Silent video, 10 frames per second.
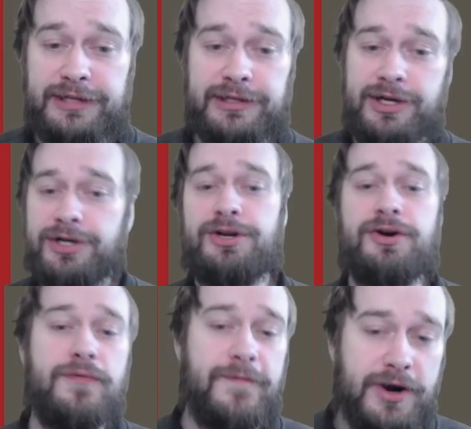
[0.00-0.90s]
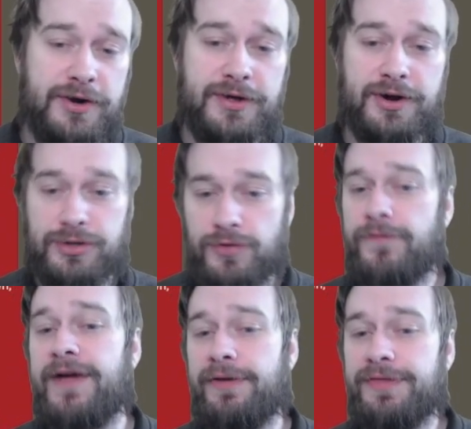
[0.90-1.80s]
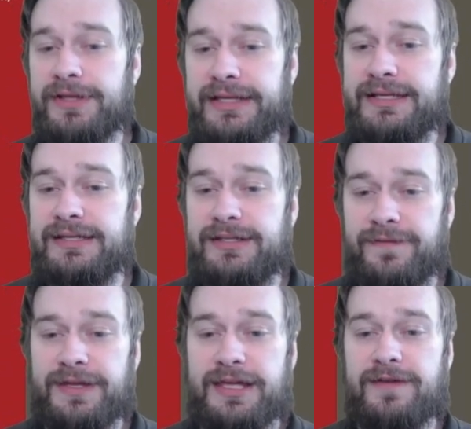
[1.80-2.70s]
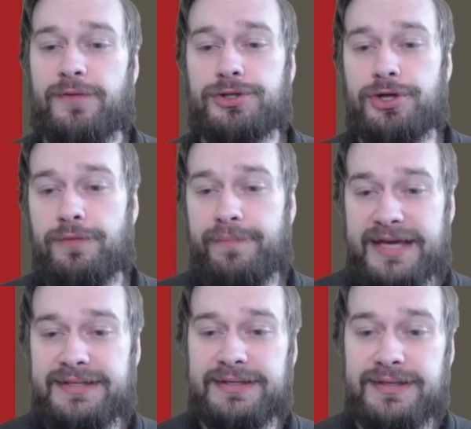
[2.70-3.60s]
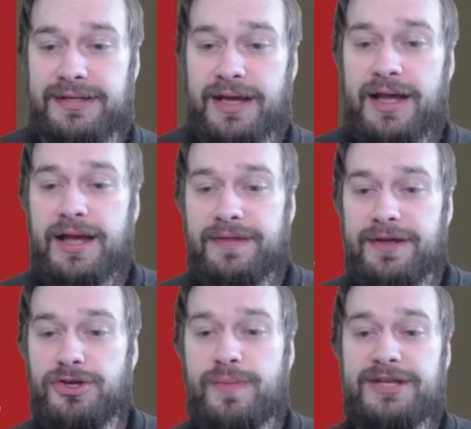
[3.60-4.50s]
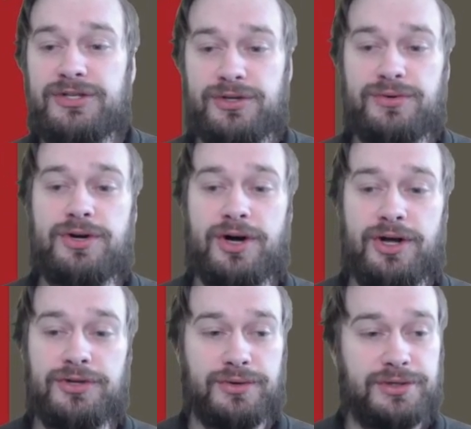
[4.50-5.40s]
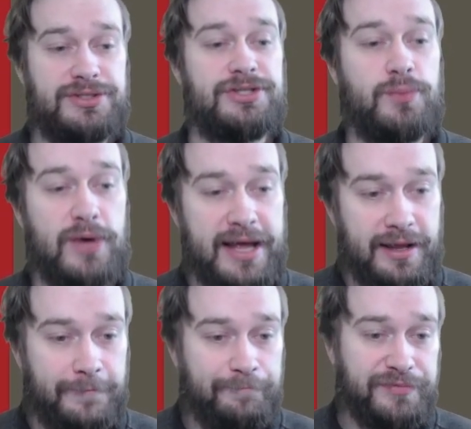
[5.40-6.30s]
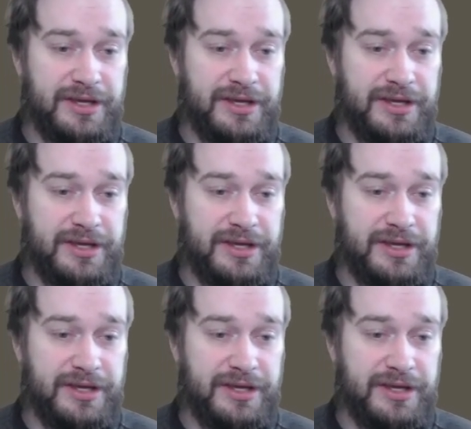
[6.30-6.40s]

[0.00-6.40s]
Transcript: Look no further. You found the list of the Keyforge home bases that you may soon call yours as well.